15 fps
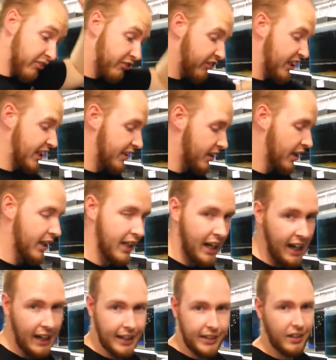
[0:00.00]
Feeding
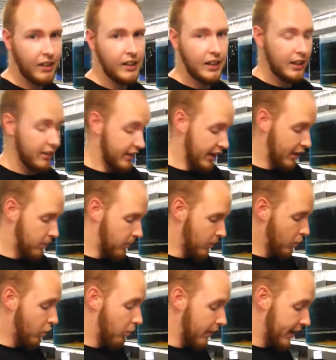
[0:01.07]
guide. This one
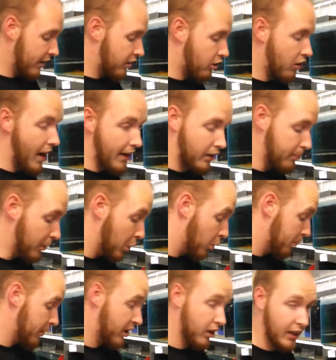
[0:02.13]
always cracks me
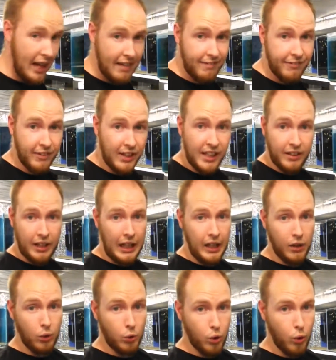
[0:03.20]
up because every
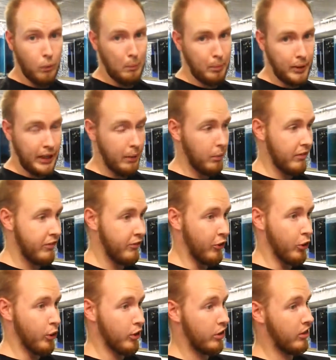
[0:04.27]
single company with
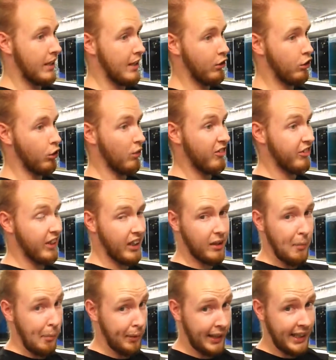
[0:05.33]
food says something
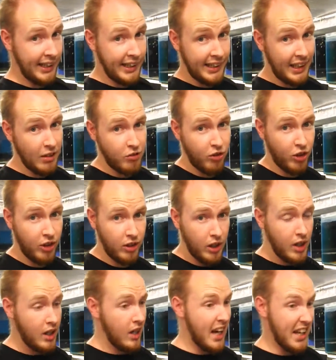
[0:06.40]
completely different
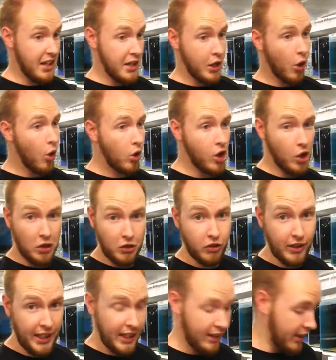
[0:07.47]
and they all
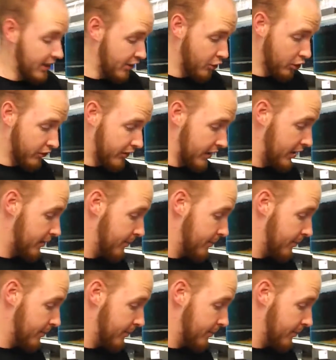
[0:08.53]
contradict each other.